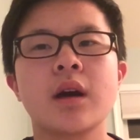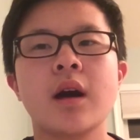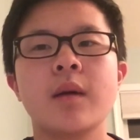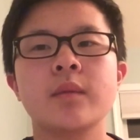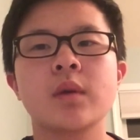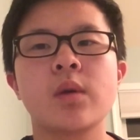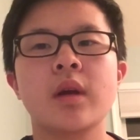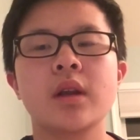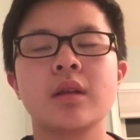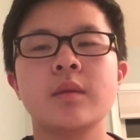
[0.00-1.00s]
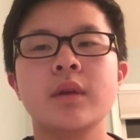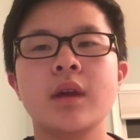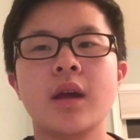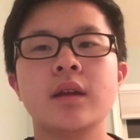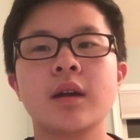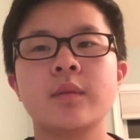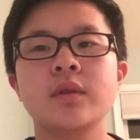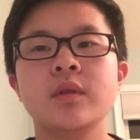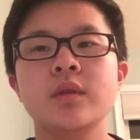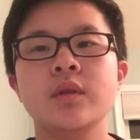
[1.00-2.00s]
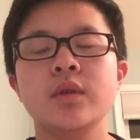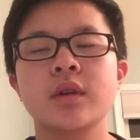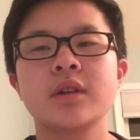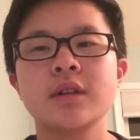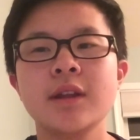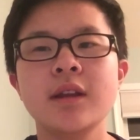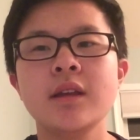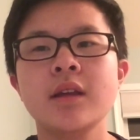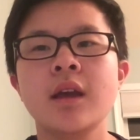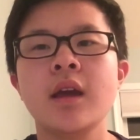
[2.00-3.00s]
I'm going to be heading up to New York City